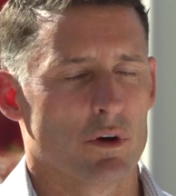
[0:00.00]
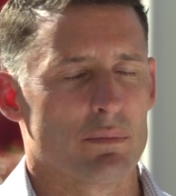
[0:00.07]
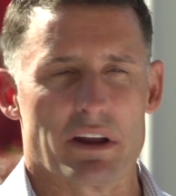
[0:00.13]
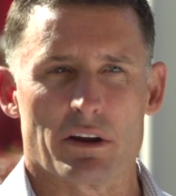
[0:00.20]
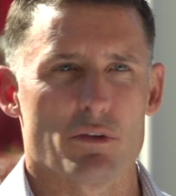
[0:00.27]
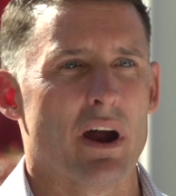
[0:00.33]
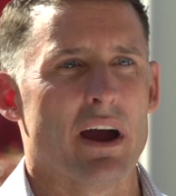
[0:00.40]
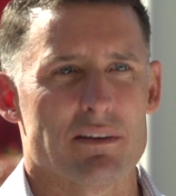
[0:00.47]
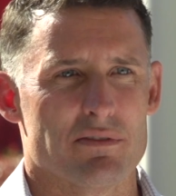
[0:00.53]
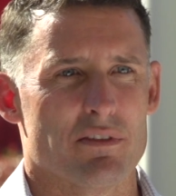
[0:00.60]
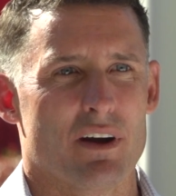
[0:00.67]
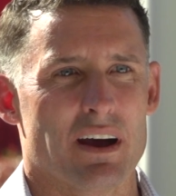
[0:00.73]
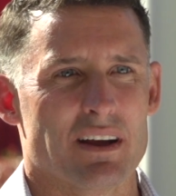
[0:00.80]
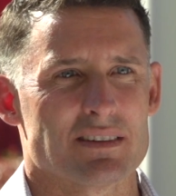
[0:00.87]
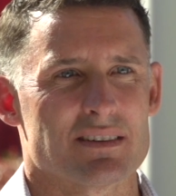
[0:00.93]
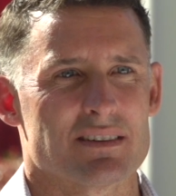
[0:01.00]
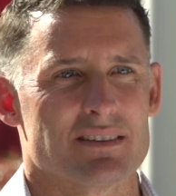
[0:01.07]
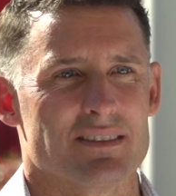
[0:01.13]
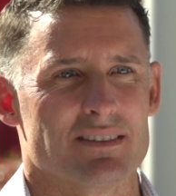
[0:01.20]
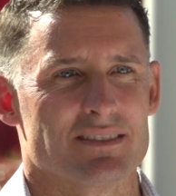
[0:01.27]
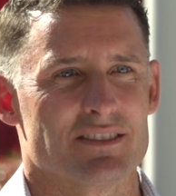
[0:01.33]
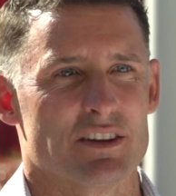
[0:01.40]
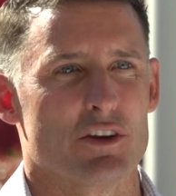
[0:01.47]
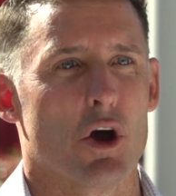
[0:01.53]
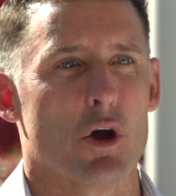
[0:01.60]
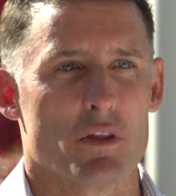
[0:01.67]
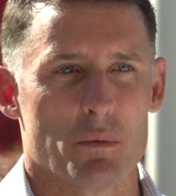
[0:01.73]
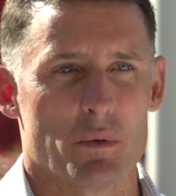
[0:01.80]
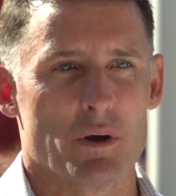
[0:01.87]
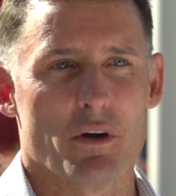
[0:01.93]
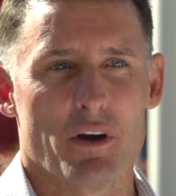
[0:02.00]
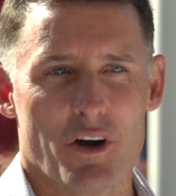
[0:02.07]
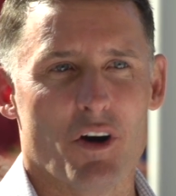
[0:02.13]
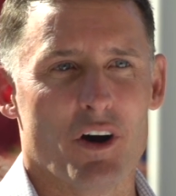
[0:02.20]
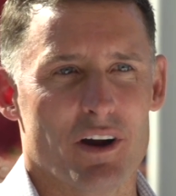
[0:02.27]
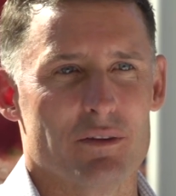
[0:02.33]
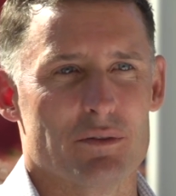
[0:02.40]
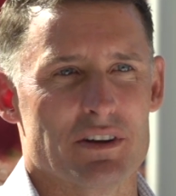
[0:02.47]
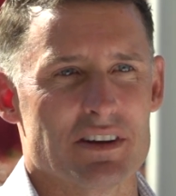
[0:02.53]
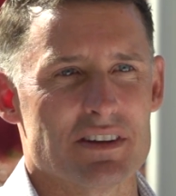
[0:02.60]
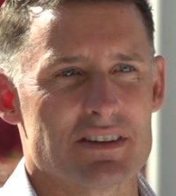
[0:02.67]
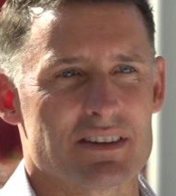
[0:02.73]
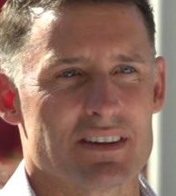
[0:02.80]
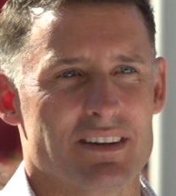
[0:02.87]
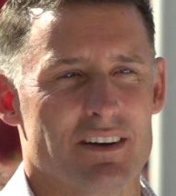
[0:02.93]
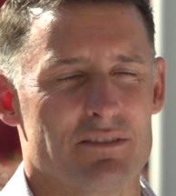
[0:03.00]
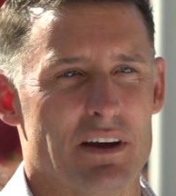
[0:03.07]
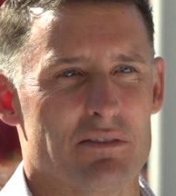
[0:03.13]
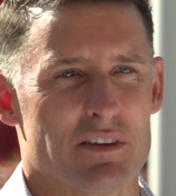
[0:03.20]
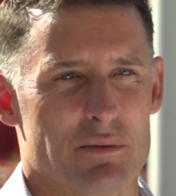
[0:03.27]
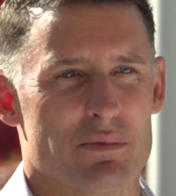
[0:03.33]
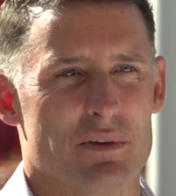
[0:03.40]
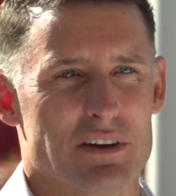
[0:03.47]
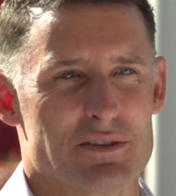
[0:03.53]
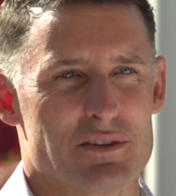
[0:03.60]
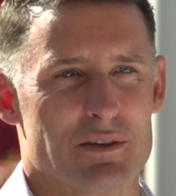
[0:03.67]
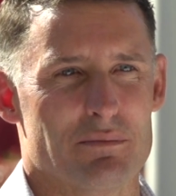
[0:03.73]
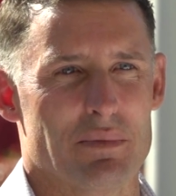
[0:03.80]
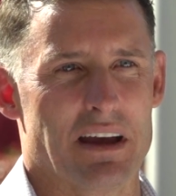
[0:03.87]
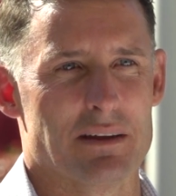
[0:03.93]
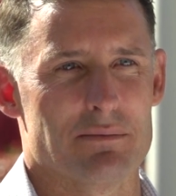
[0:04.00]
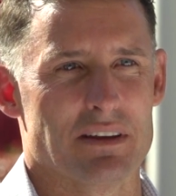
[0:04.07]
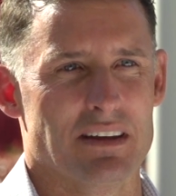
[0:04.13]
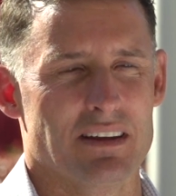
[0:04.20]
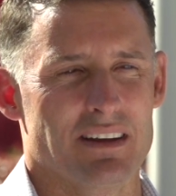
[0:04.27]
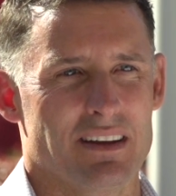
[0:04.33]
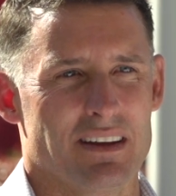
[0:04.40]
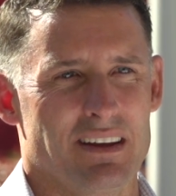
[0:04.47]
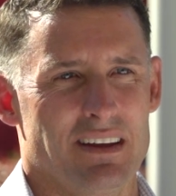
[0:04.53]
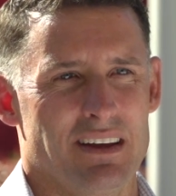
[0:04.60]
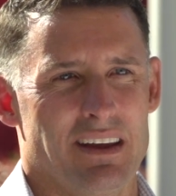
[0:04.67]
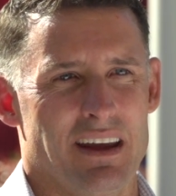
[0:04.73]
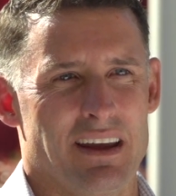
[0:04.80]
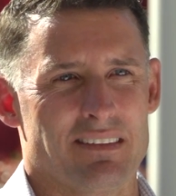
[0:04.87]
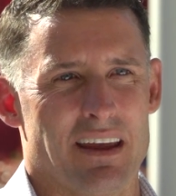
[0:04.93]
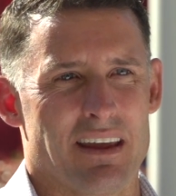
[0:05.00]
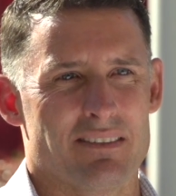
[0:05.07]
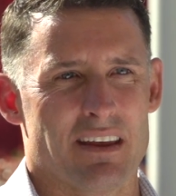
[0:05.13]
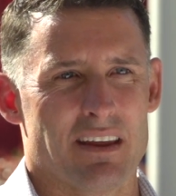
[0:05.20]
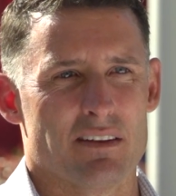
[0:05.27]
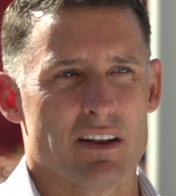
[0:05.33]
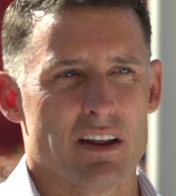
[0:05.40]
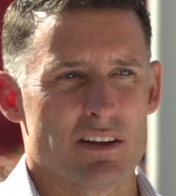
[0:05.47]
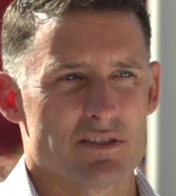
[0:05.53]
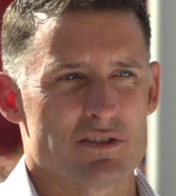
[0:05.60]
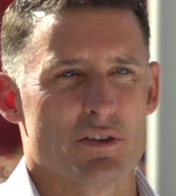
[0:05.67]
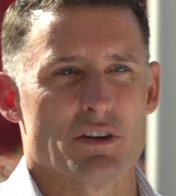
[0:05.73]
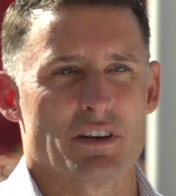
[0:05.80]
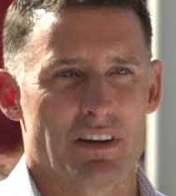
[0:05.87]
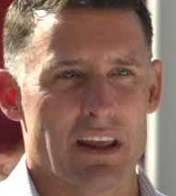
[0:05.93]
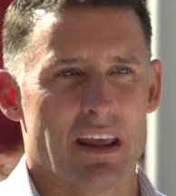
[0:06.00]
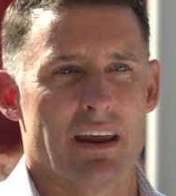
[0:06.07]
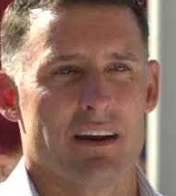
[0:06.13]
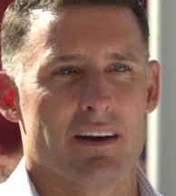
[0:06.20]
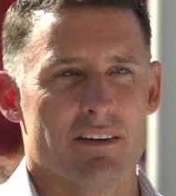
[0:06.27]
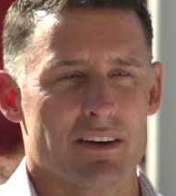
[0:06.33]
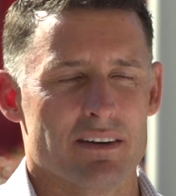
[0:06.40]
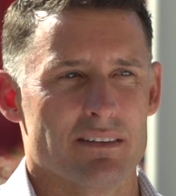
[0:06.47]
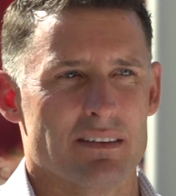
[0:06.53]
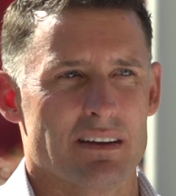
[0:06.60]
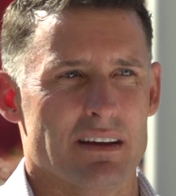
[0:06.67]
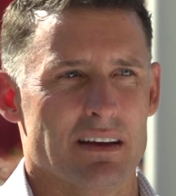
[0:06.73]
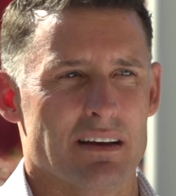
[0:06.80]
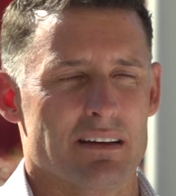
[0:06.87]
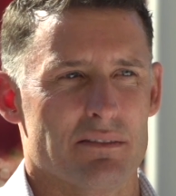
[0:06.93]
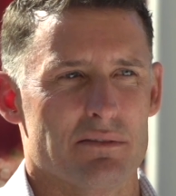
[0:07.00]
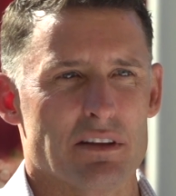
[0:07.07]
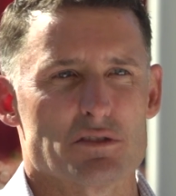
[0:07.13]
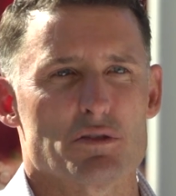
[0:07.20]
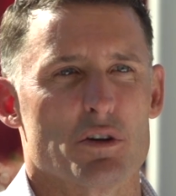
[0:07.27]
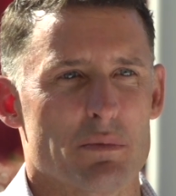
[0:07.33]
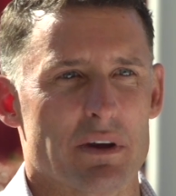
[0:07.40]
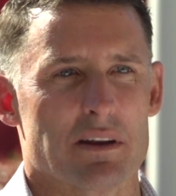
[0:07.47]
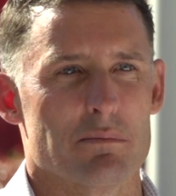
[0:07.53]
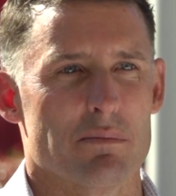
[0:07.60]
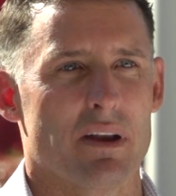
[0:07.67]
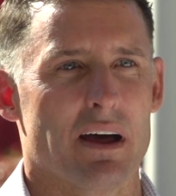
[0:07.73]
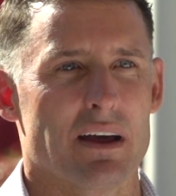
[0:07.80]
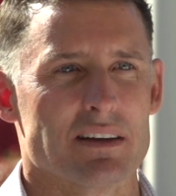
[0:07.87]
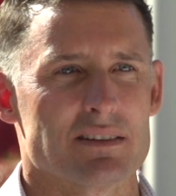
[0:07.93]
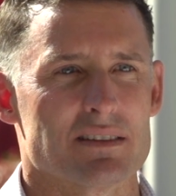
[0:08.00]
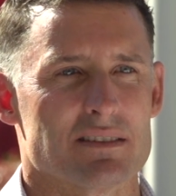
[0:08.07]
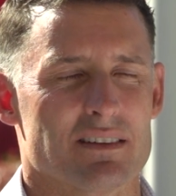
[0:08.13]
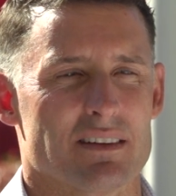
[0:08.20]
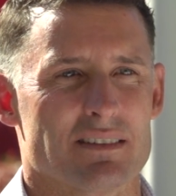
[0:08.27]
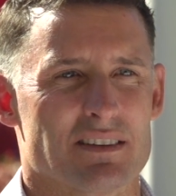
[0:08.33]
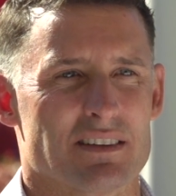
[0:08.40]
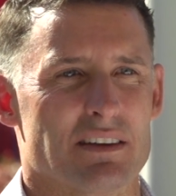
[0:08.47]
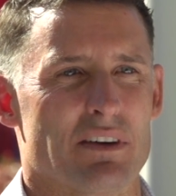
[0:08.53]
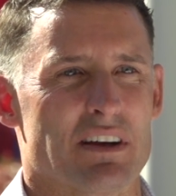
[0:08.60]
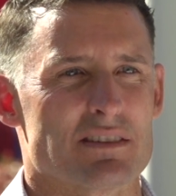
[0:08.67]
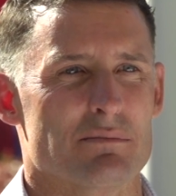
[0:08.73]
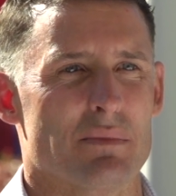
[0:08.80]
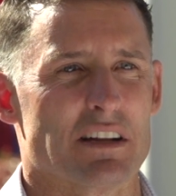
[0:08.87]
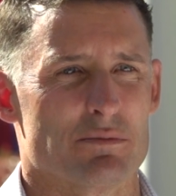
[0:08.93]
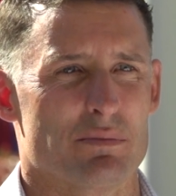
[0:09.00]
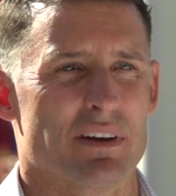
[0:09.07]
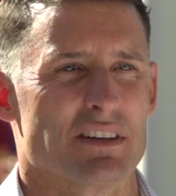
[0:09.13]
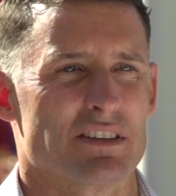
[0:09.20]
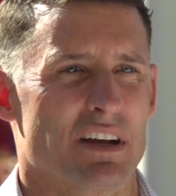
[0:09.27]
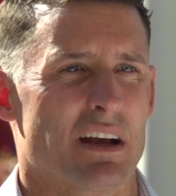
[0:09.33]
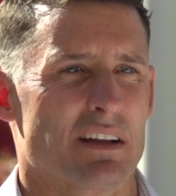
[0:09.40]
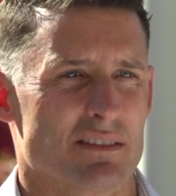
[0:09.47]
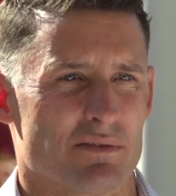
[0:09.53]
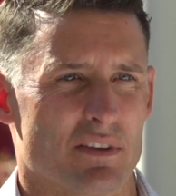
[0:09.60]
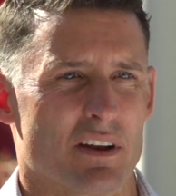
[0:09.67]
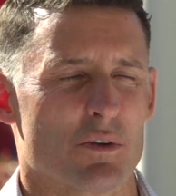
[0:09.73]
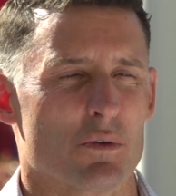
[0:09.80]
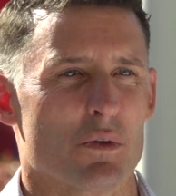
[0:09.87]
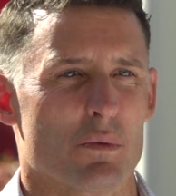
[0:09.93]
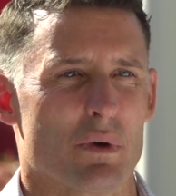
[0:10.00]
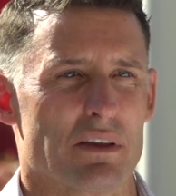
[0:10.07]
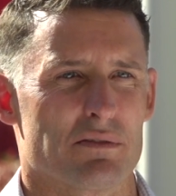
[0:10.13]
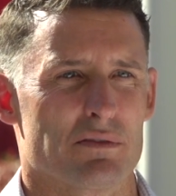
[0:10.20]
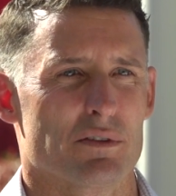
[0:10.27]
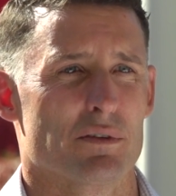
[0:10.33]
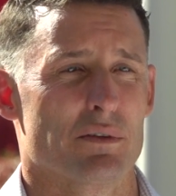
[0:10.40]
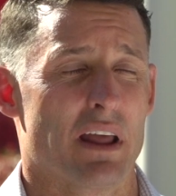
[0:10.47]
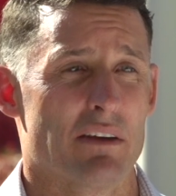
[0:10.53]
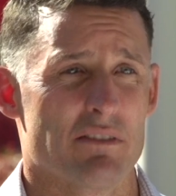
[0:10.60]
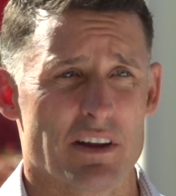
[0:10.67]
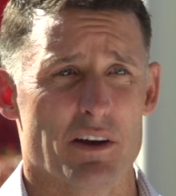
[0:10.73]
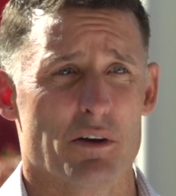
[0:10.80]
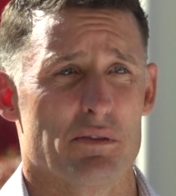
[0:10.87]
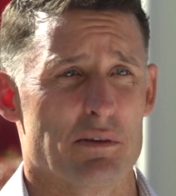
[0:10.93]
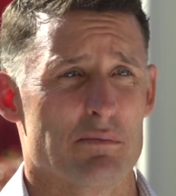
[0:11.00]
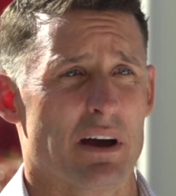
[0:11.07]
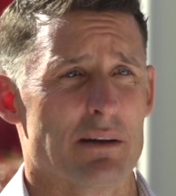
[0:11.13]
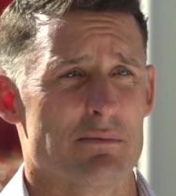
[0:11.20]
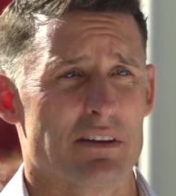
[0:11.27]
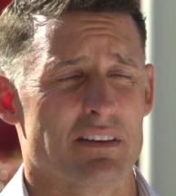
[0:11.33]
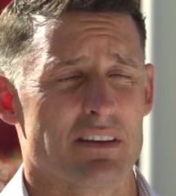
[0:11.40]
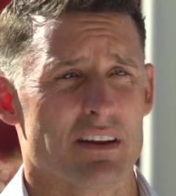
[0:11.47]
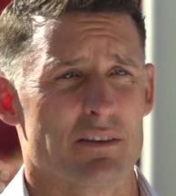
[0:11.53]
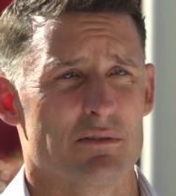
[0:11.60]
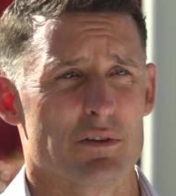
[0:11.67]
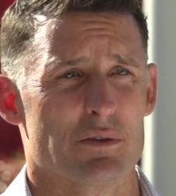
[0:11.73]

would have been great for us to know that we were at higher risk of having a preterm baby, and then certain care and things could have been in place to give us a much better chance of getting all the way through and having a healthy baby at the end of